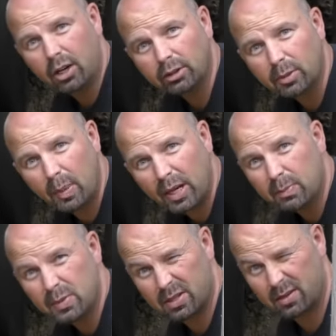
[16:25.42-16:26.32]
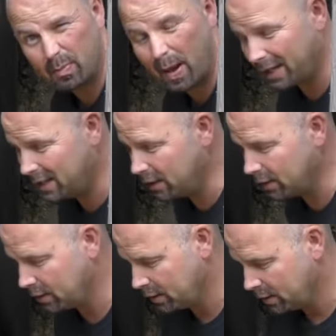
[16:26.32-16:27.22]
cut the pipes back
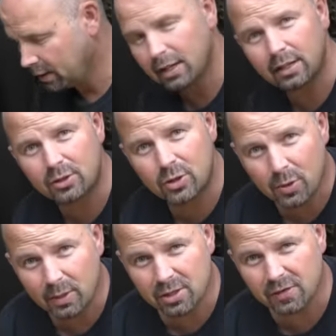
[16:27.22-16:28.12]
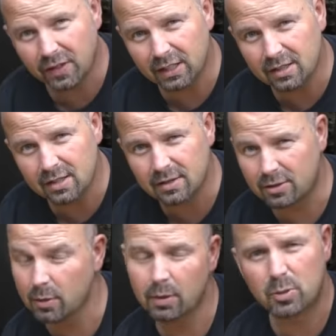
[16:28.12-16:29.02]
here, and 2-inch fittings and
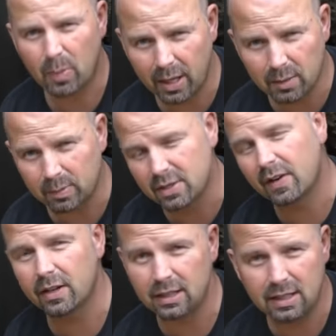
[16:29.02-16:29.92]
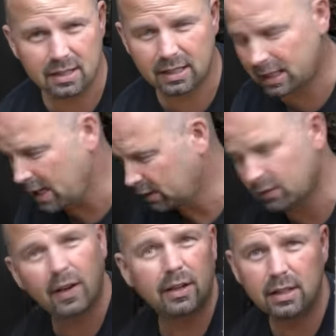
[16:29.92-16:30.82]
2-inch pipe is very easy to get,
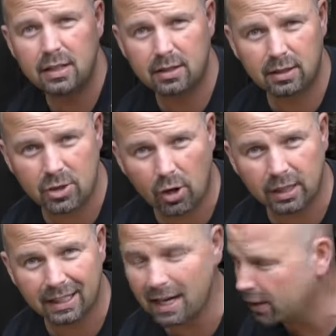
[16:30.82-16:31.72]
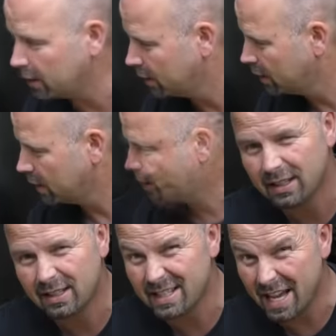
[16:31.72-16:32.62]
very easy to join together.
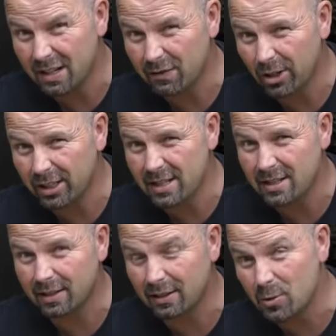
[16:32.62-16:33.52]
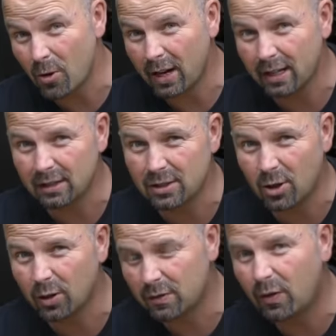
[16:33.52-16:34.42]
It's a hell of a lot easier than trying to
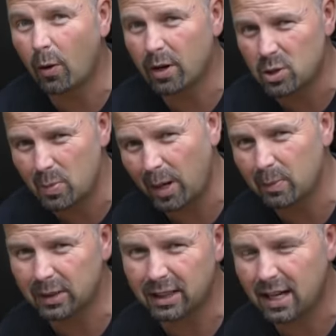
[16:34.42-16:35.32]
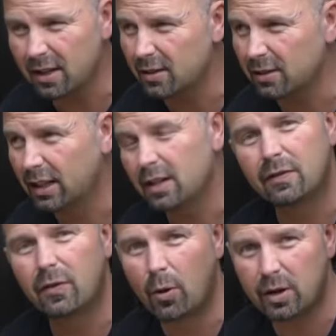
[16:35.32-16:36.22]
join 4-inch pipe together and getting
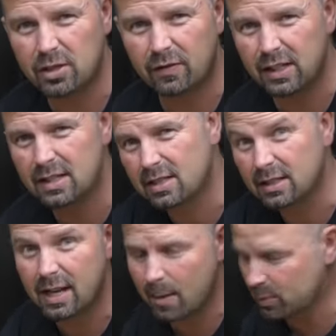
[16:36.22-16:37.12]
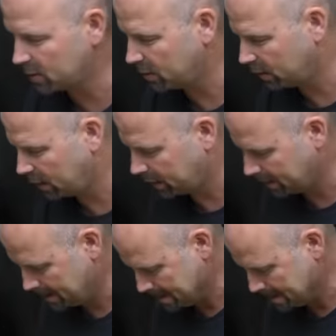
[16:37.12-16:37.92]
4-inch fittings and taps and all that.